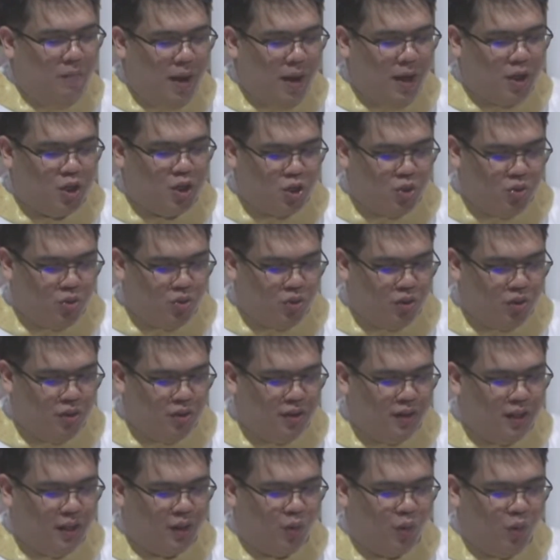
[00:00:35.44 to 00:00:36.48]
We make
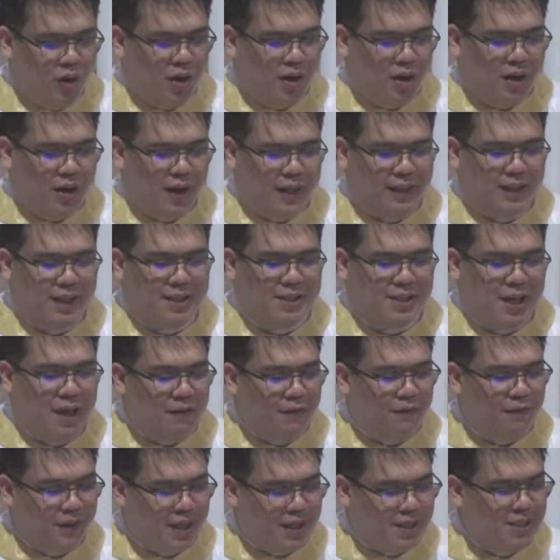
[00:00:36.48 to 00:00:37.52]
sure that we are at a
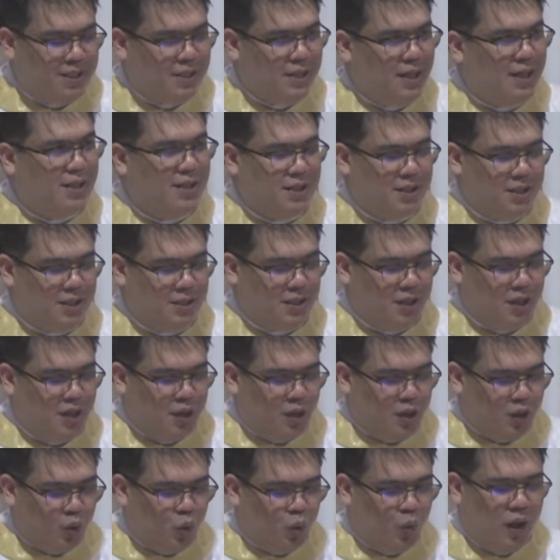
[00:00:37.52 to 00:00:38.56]
safe distance
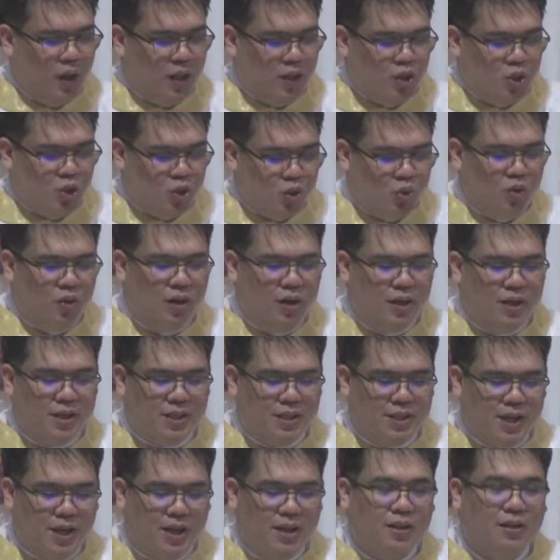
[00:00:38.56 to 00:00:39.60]
to ensure
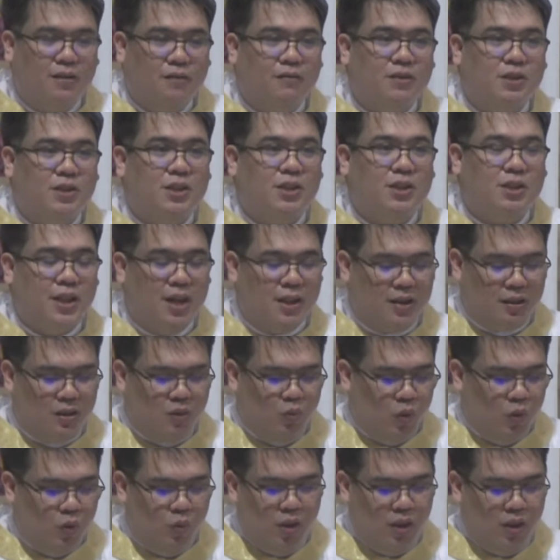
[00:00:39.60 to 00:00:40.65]
ourselves that
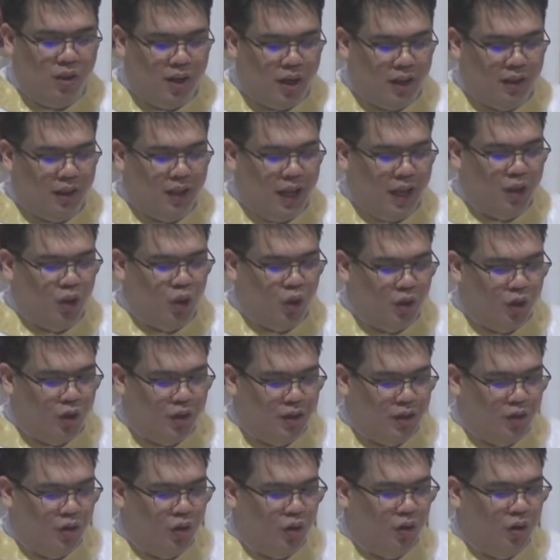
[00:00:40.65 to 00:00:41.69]
we will not get
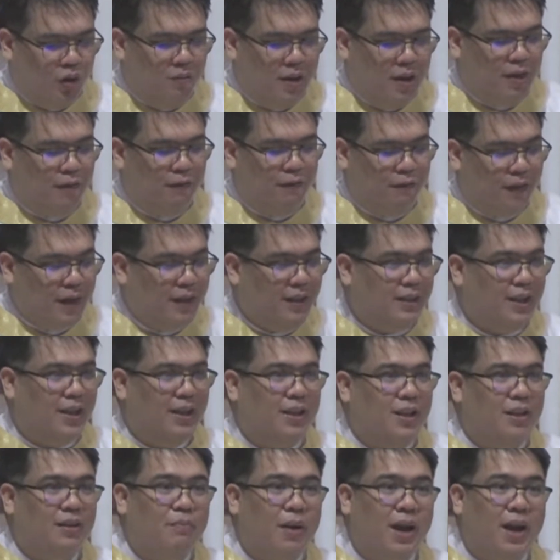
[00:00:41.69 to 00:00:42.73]
hurt or be
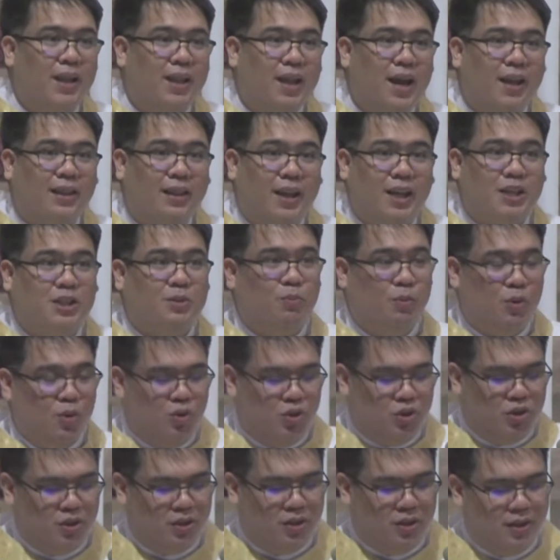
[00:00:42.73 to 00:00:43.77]
affected by that
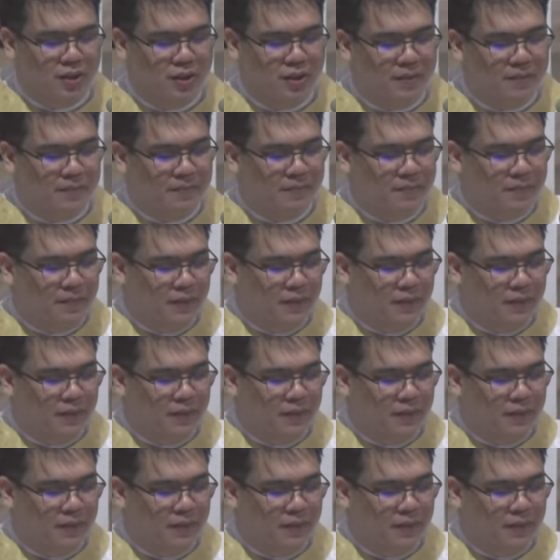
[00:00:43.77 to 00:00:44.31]
explosion.